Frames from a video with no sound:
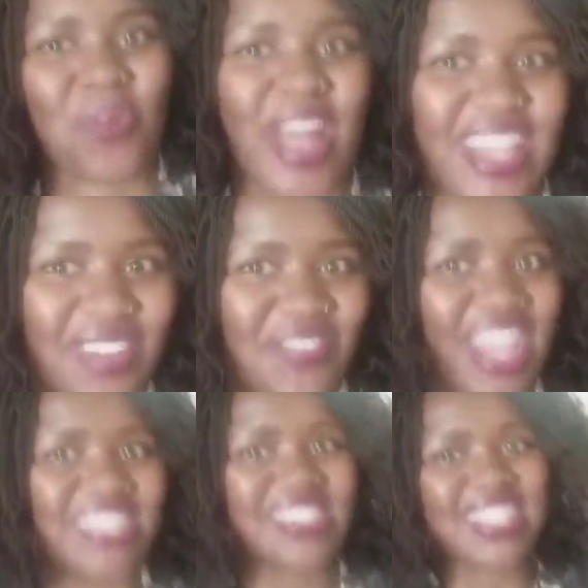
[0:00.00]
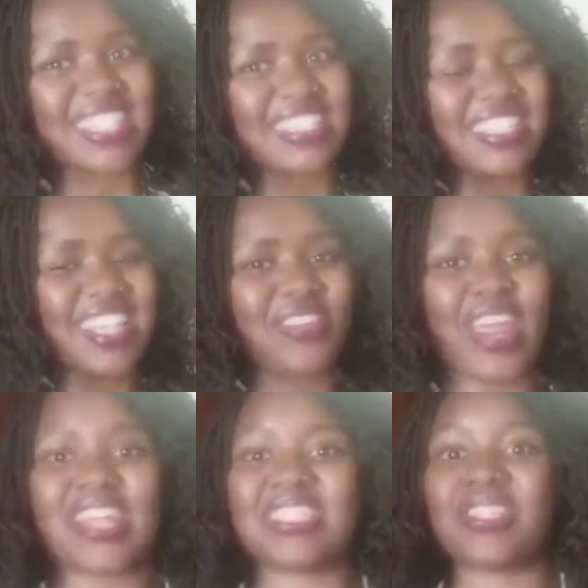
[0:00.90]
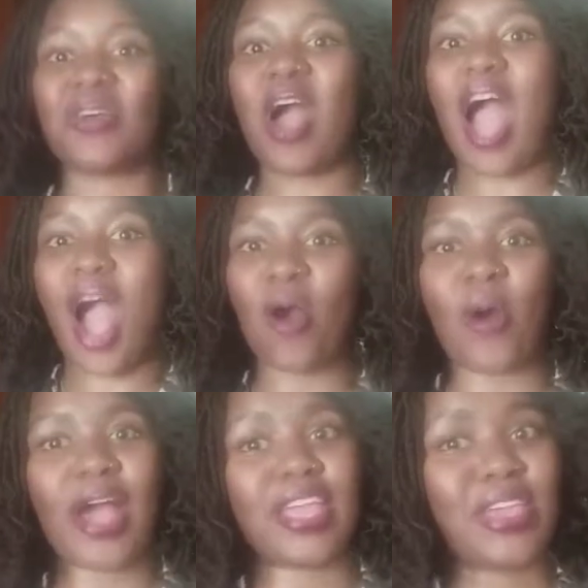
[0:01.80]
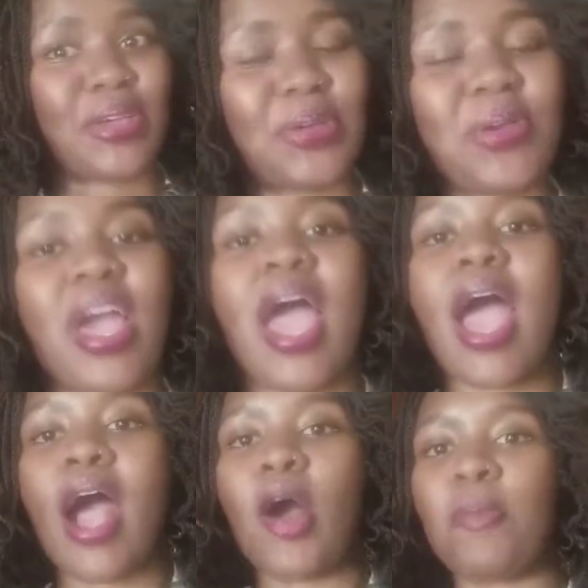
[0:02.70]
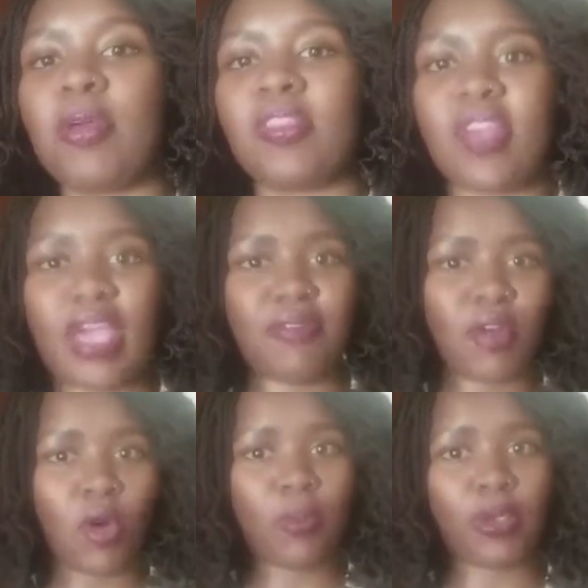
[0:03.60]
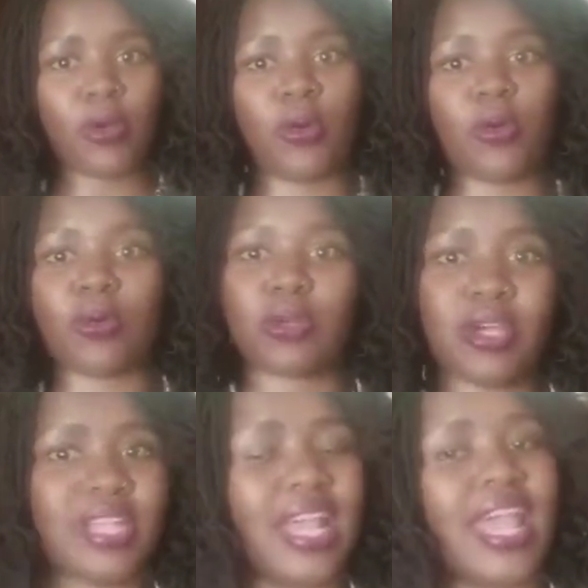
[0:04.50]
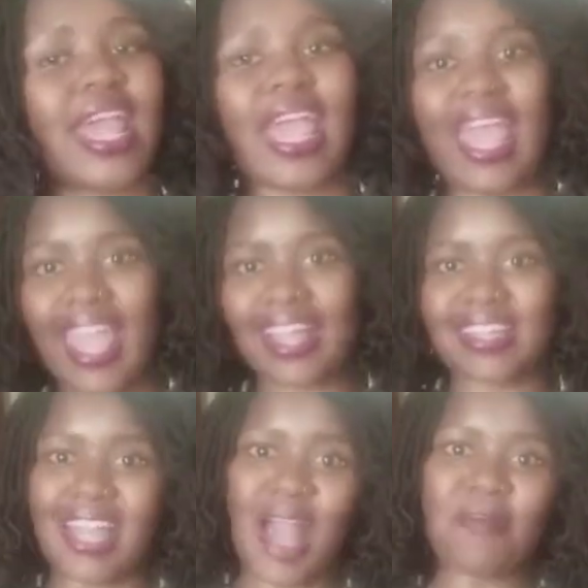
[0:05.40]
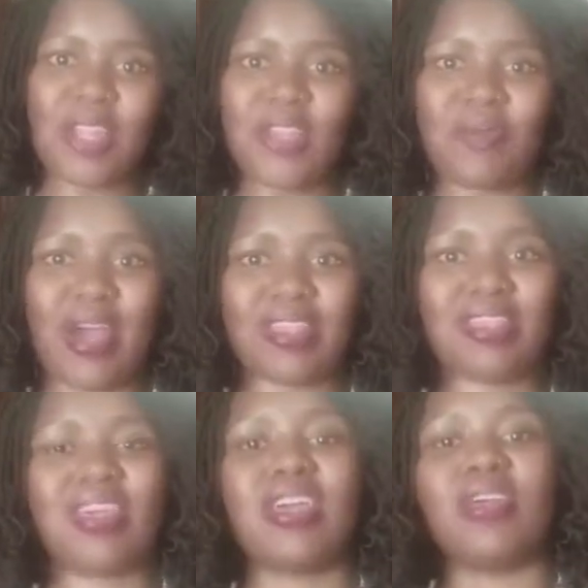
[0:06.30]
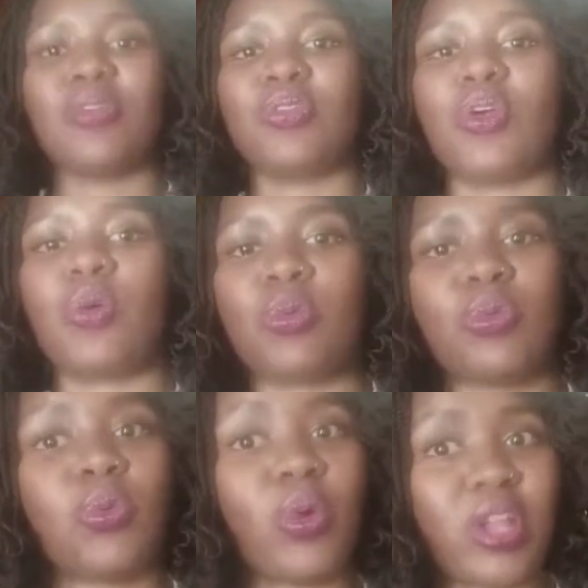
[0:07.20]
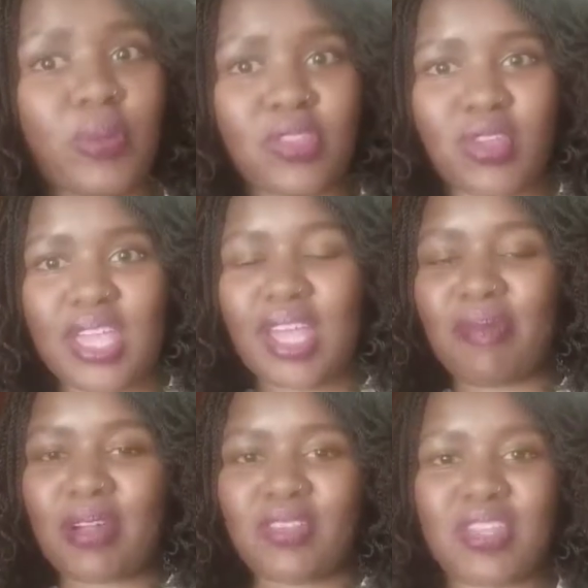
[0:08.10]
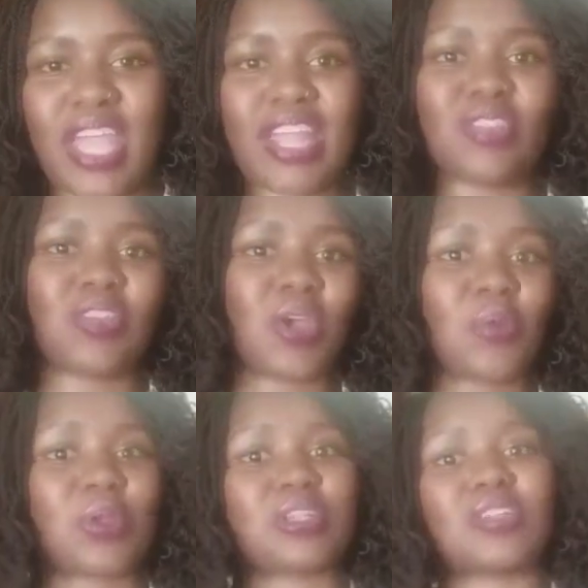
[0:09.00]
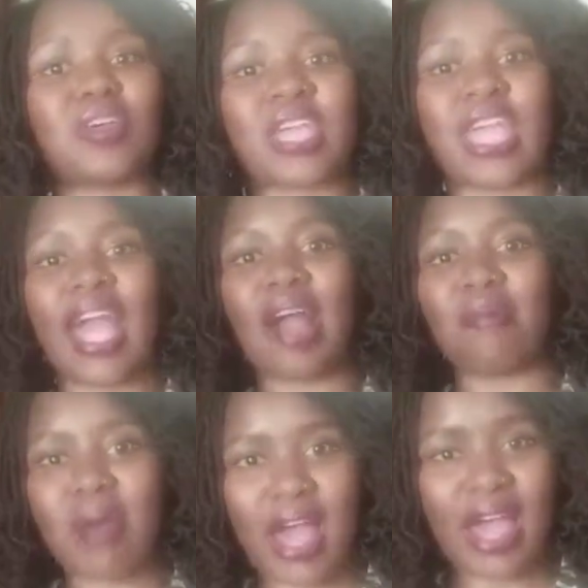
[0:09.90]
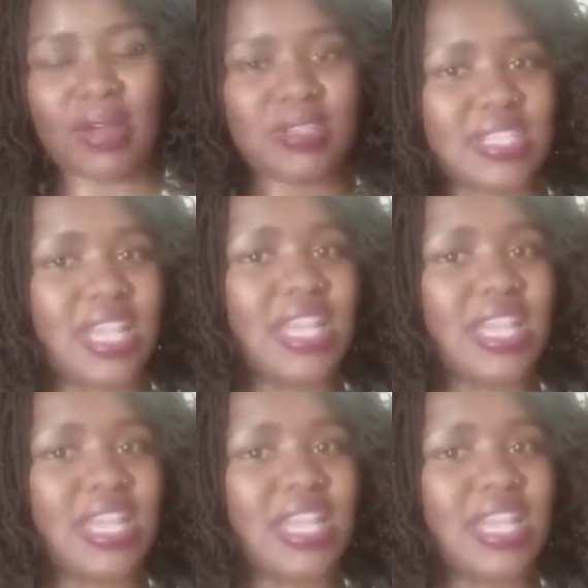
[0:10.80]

welcome back to Elysian the Great. So how are you? Hope you're safe, hope you're good, and happy new month. So what are we talking about today? Today we are talking about